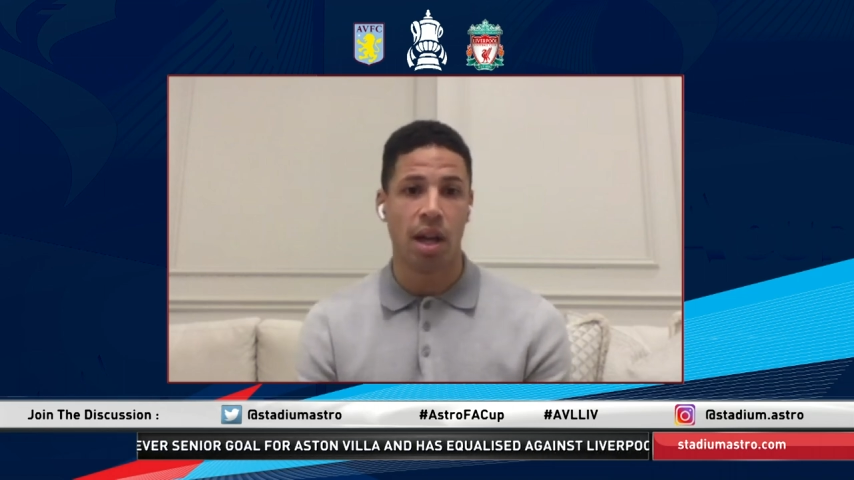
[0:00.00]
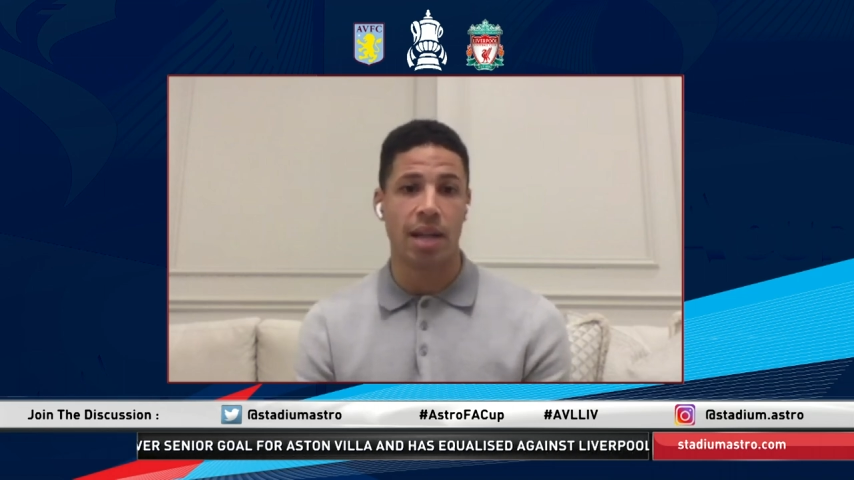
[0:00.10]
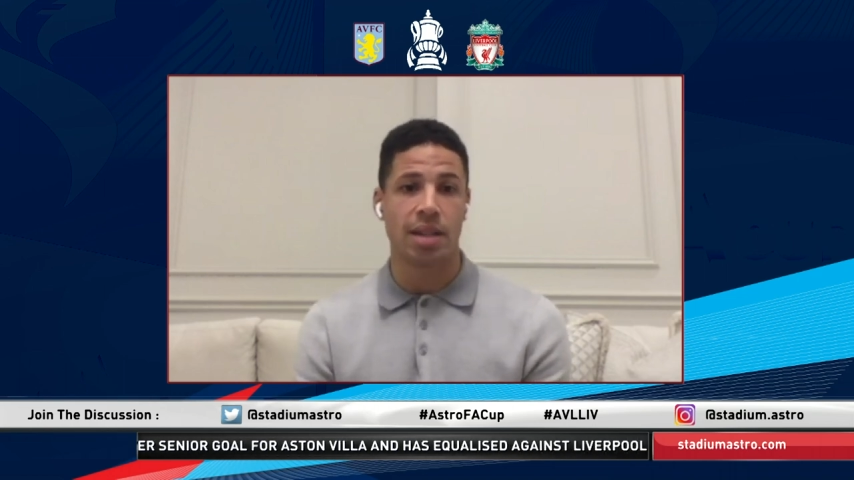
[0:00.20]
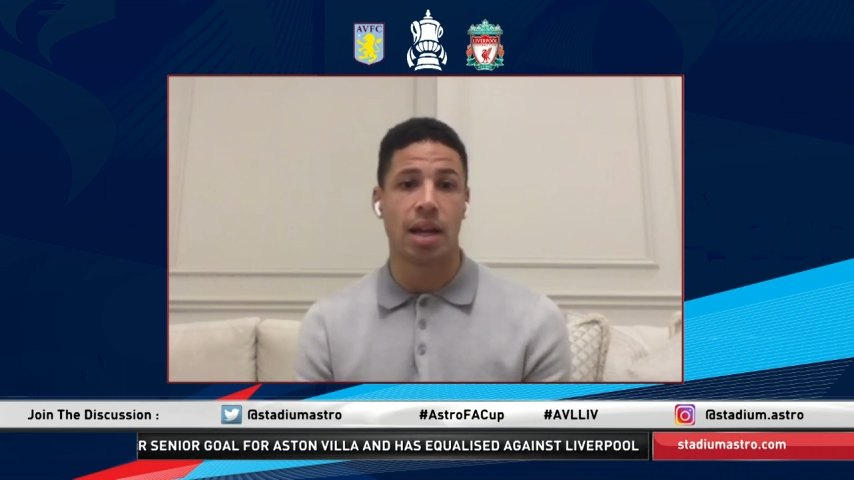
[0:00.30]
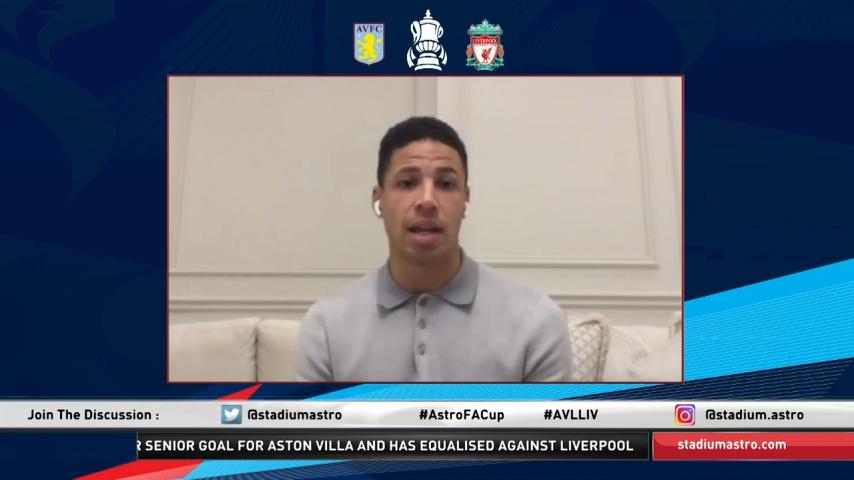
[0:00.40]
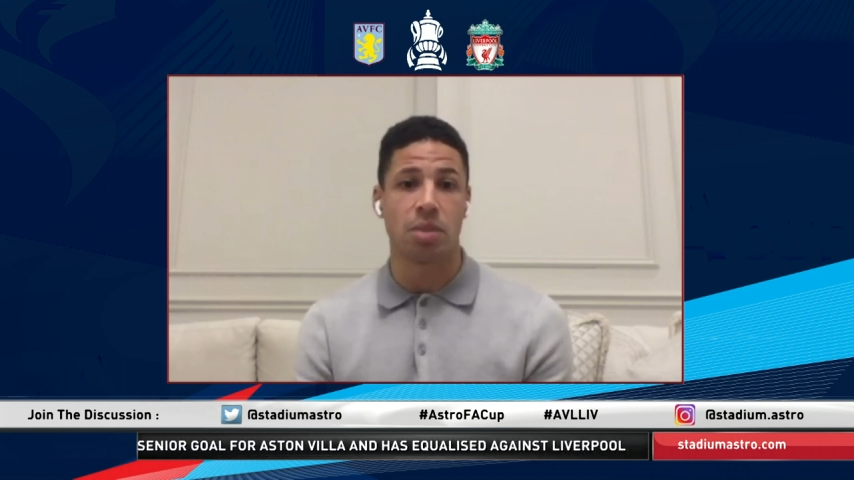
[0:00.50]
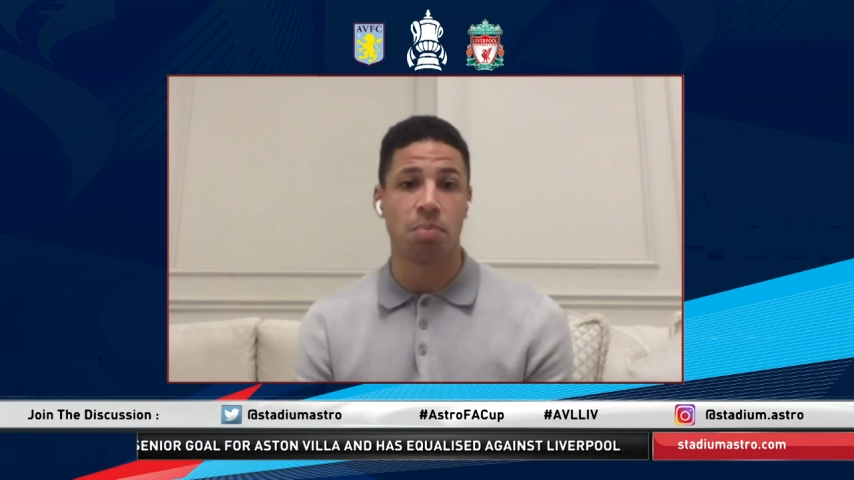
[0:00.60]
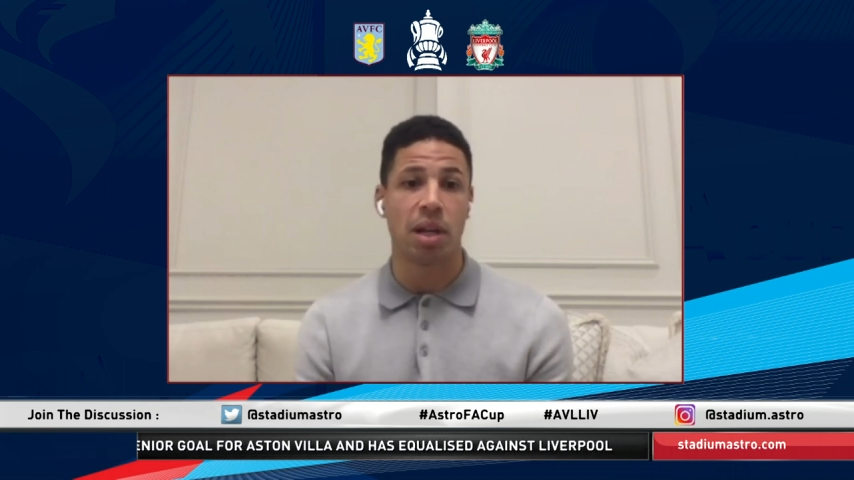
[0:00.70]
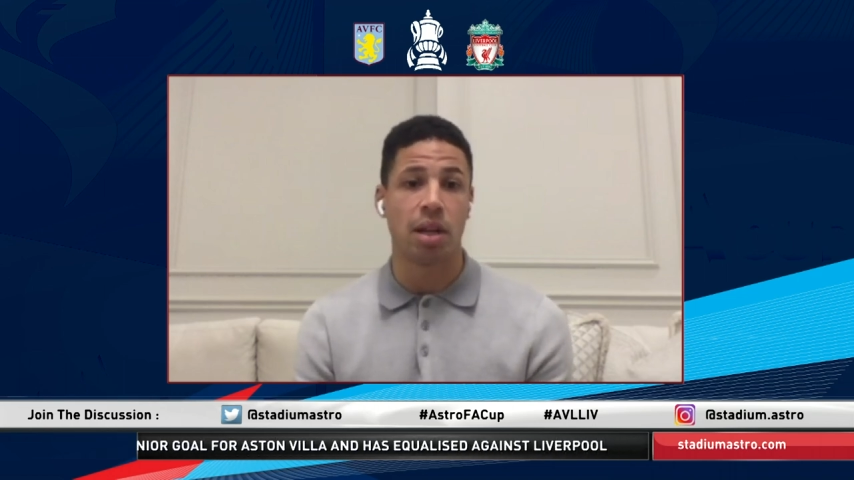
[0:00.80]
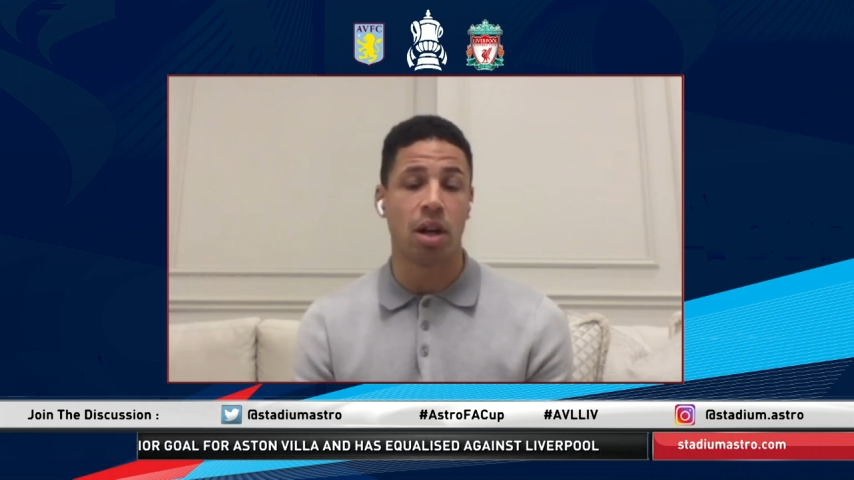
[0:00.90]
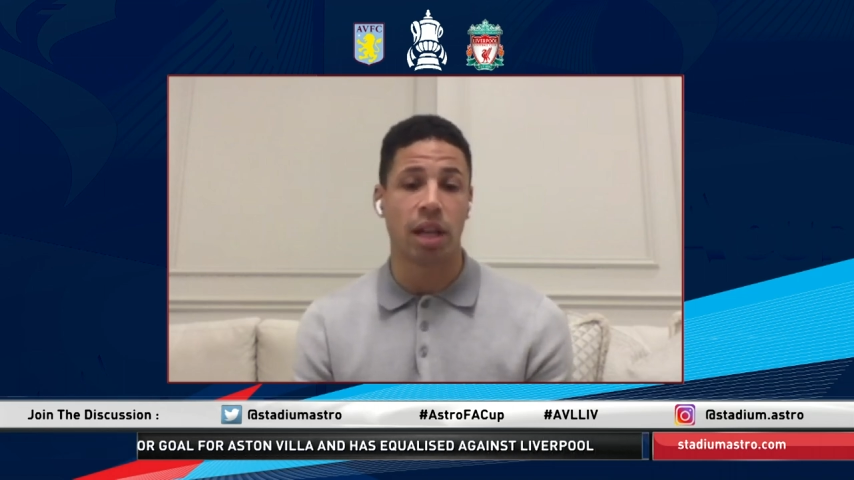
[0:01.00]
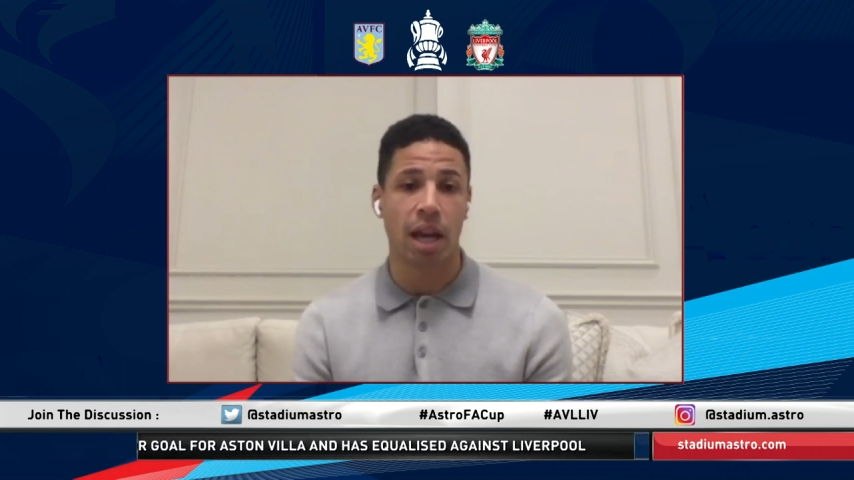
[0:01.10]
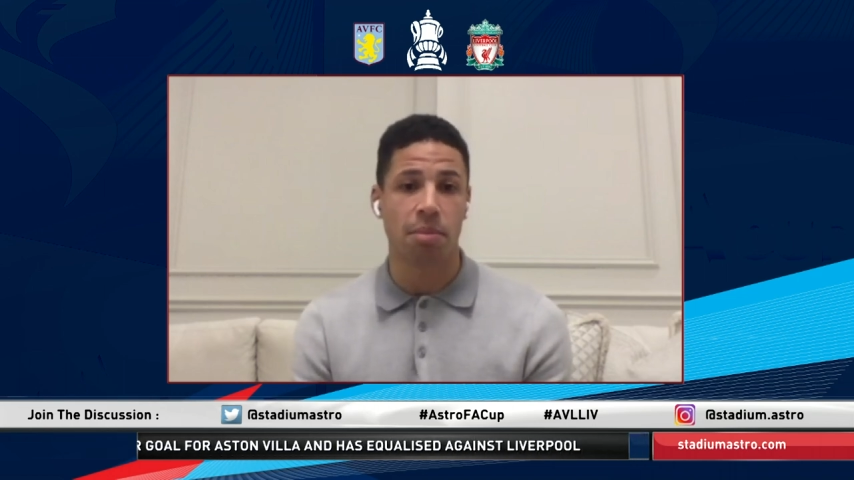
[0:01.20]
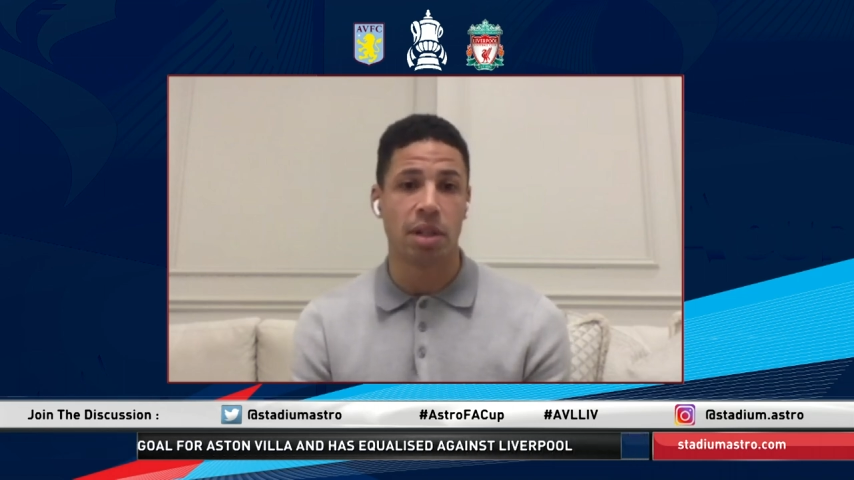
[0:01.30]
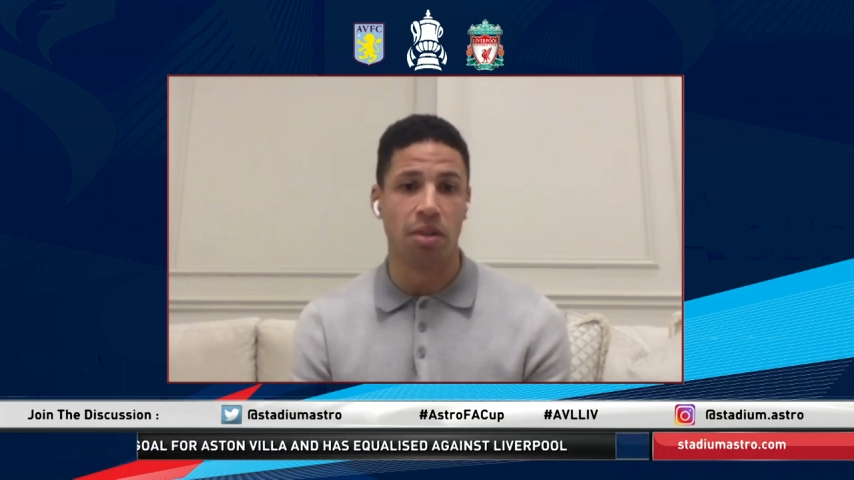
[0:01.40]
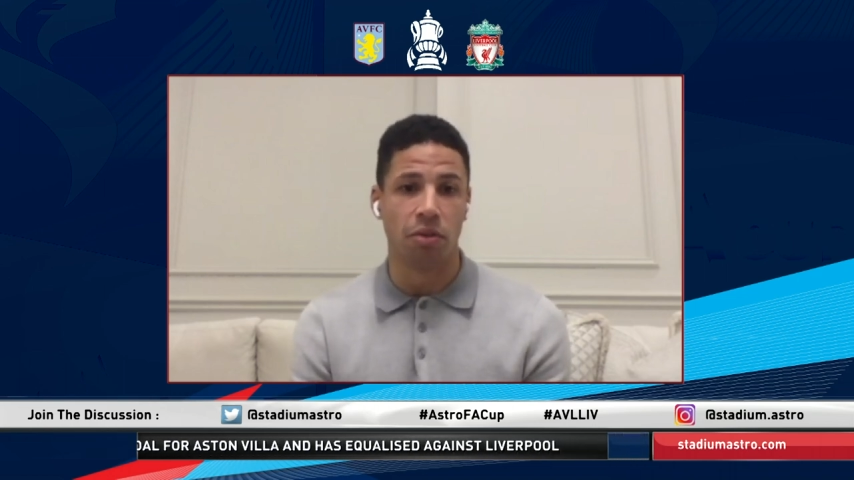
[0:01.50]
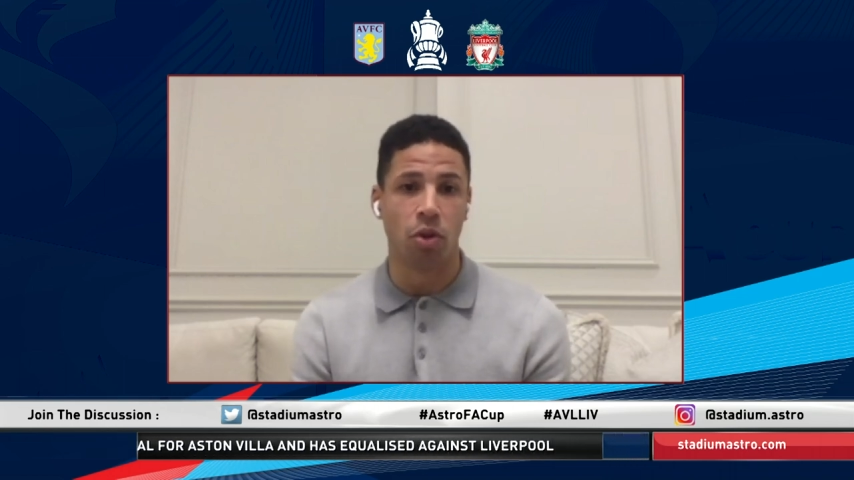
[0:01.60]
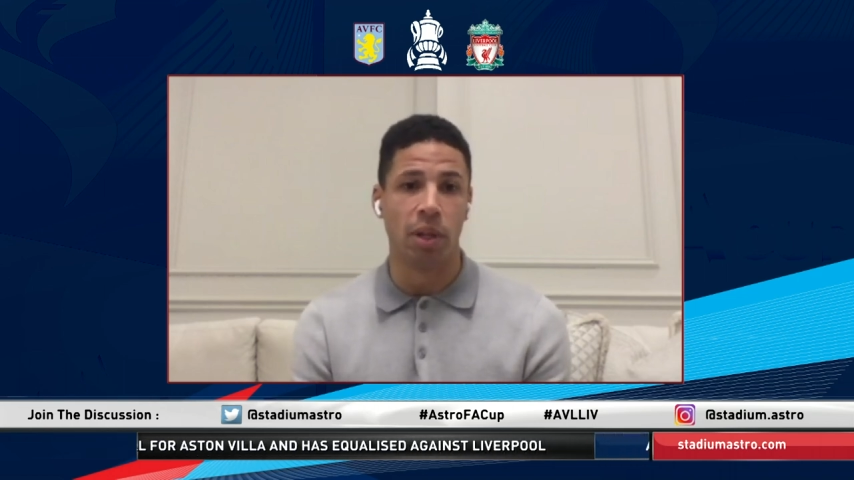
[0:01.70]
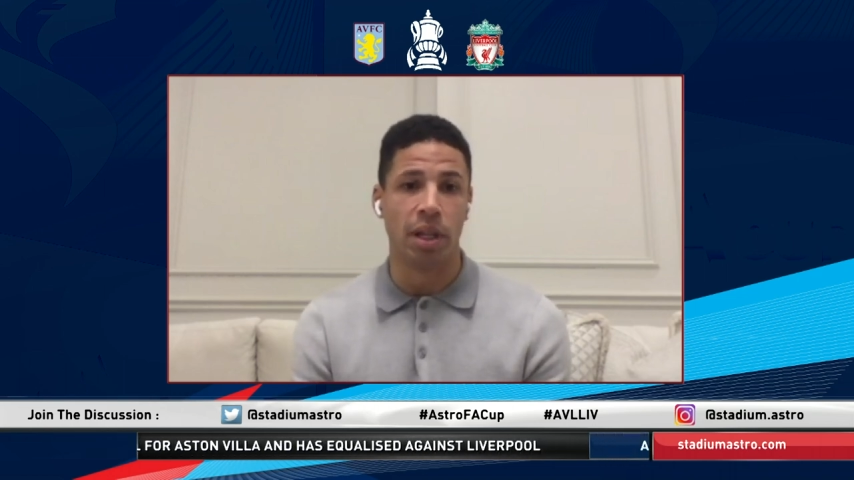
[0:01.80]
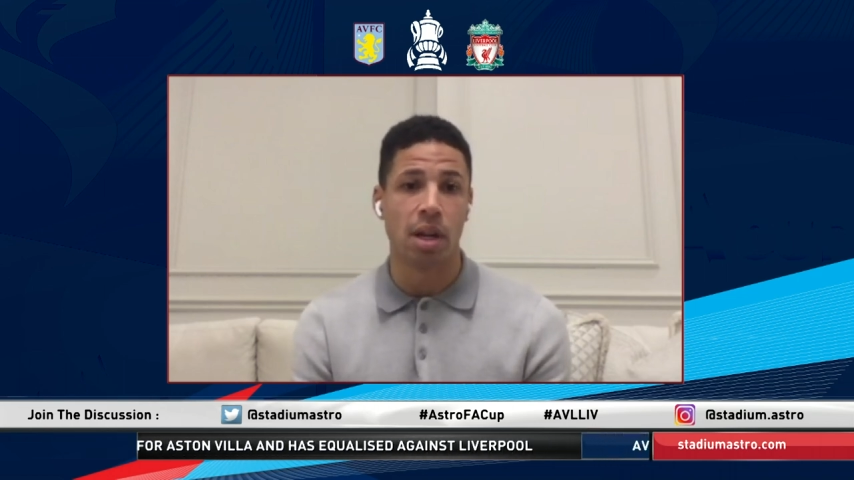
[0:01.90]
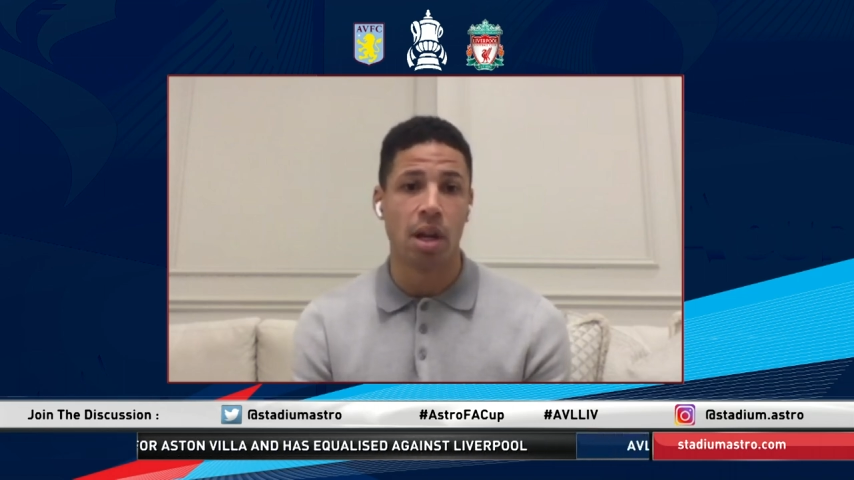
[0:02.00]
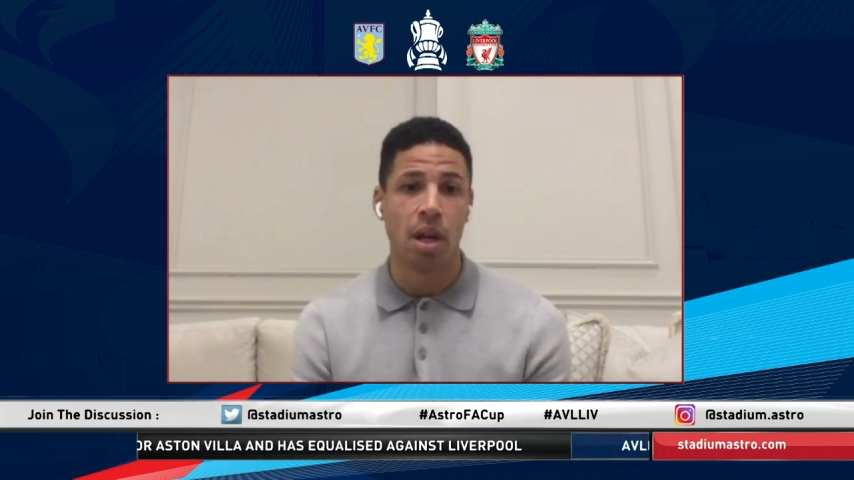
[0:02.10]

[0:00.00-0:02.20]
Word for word: as as being our captain formerly,